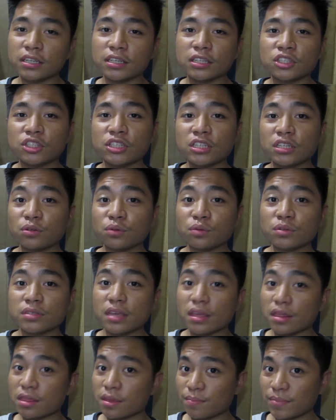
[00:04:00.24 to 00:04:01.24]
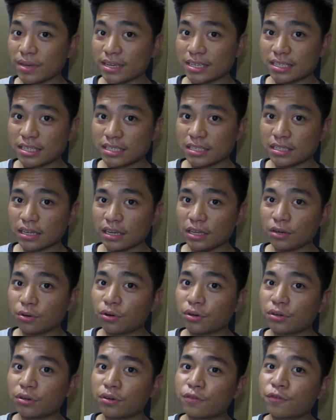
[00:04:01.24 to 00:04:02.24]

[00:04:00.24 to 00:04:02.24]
she used the mist in order